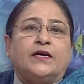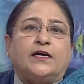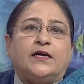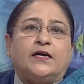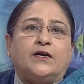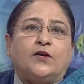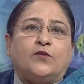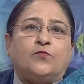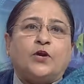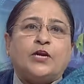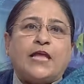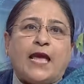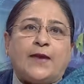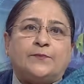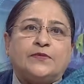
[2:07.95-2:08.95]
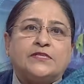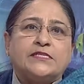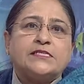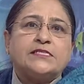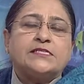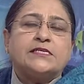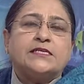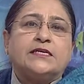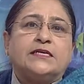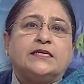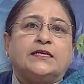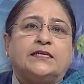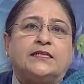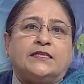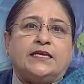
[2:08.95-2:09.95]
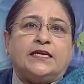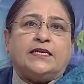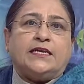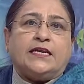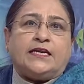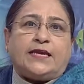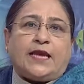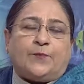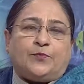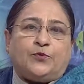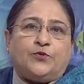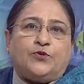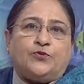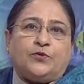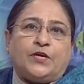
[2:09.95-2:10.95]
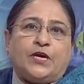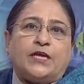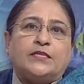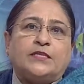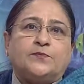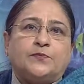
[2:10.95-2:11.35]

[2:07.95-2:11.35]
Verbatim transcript: Uh, what happens in alkaptonuria?